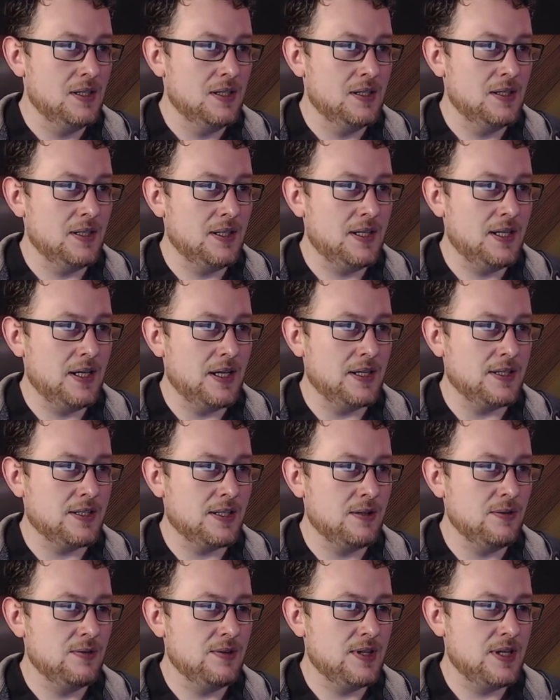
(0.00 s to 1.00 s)
Okay,
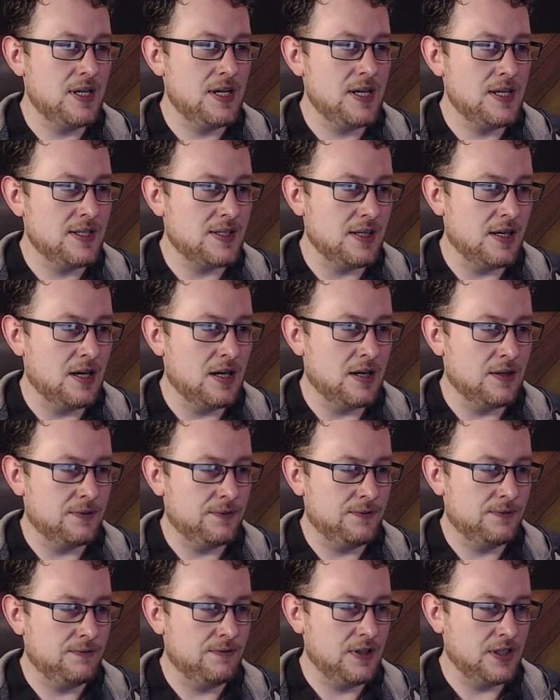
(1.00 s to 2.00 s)
so there's our
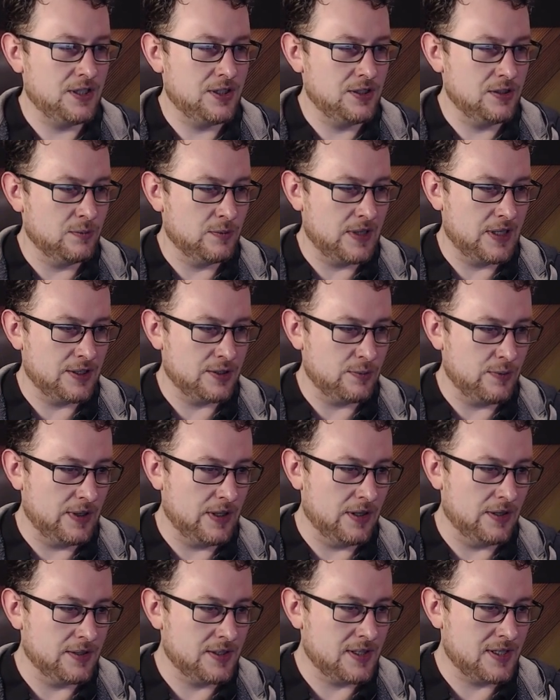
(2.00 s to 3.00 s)
friction. What else we
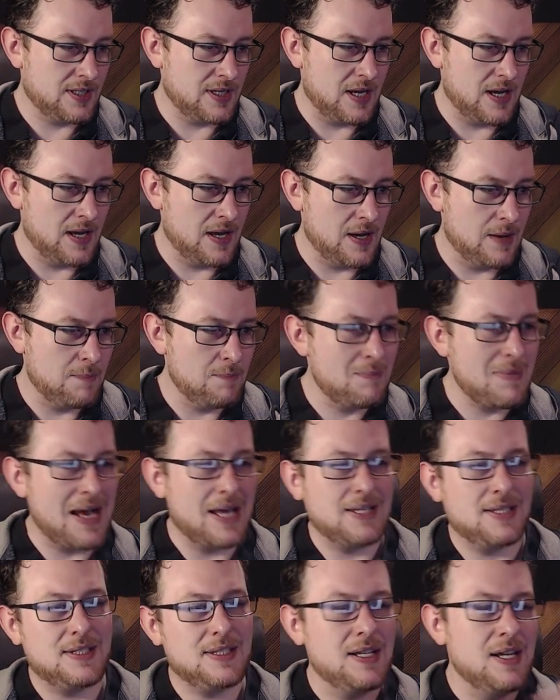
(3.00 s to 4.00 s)
got?
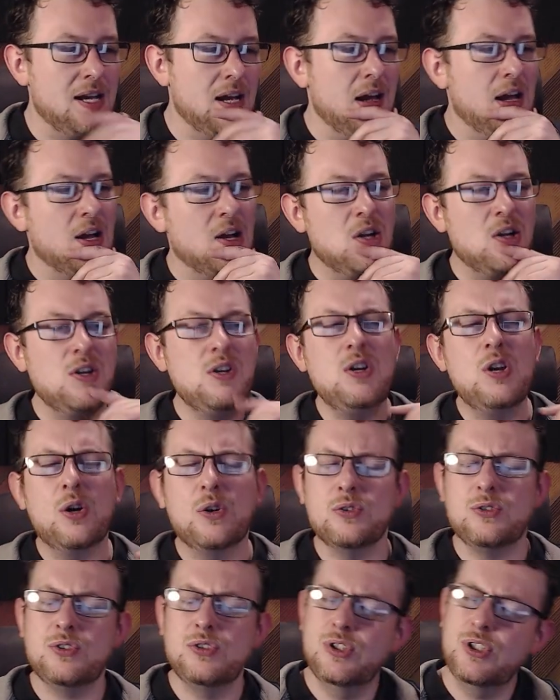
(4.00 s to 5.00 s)
Mass.
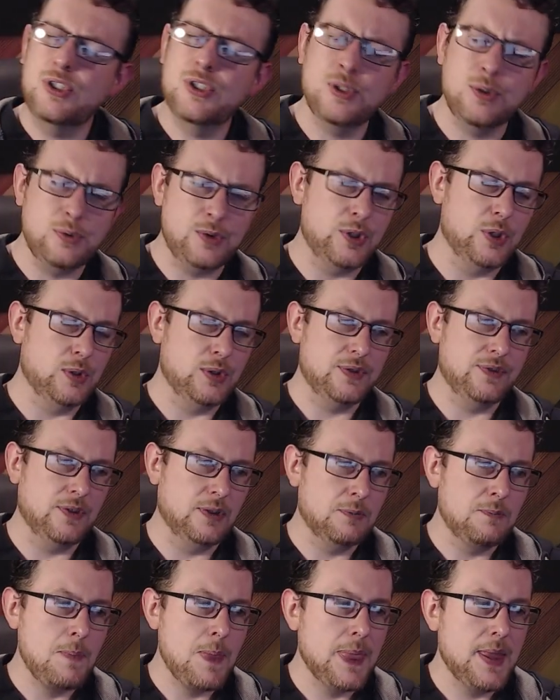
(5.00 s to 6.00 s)
Not too
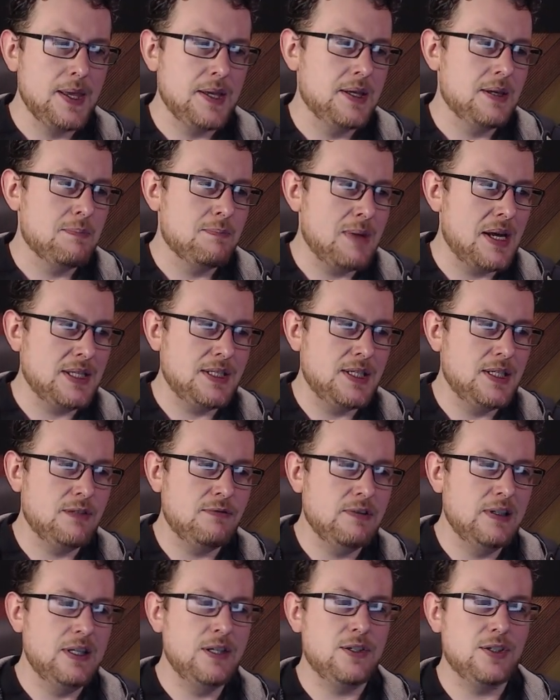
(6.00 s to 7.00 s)
useful. Mass is
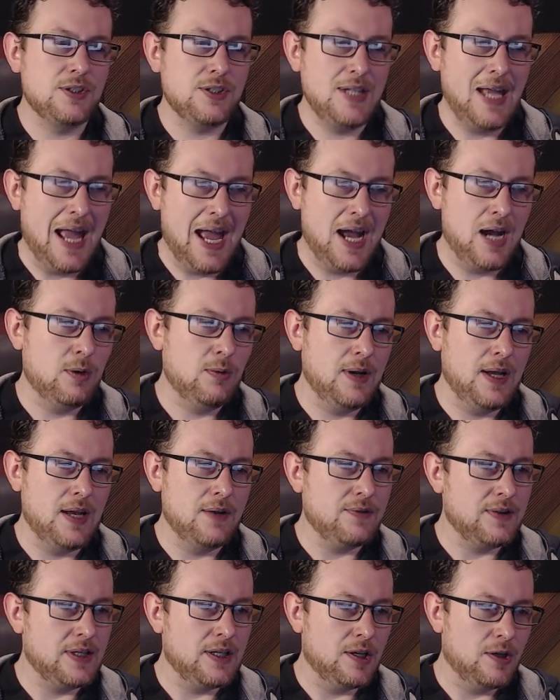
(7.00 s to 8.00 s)
really just how
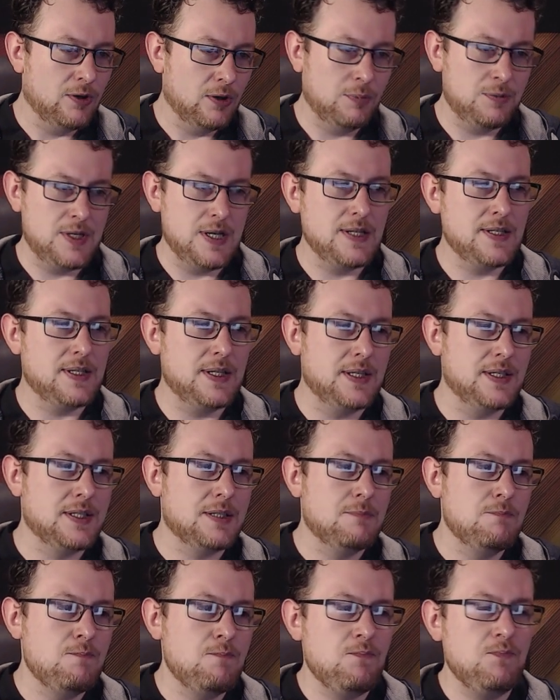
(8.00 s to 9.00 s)
heavy an object
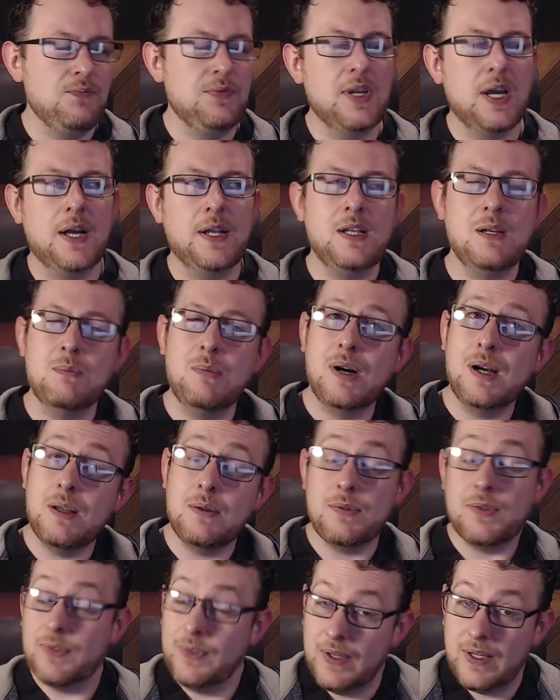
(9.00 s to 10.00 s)
is. And you
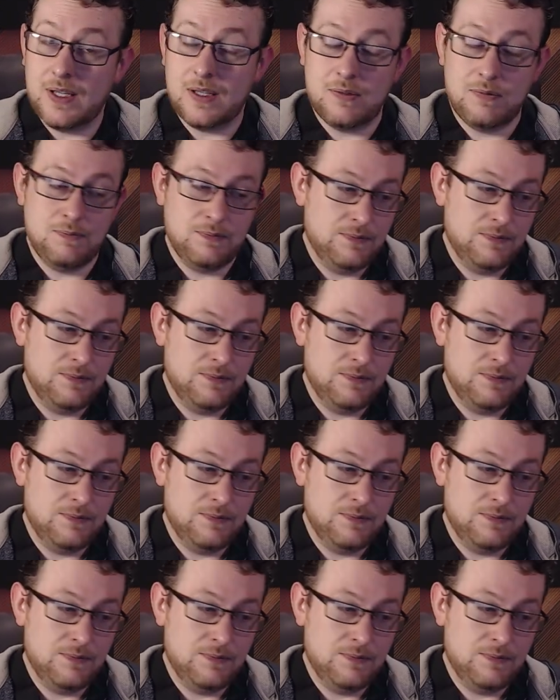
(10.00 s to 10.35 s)
might think,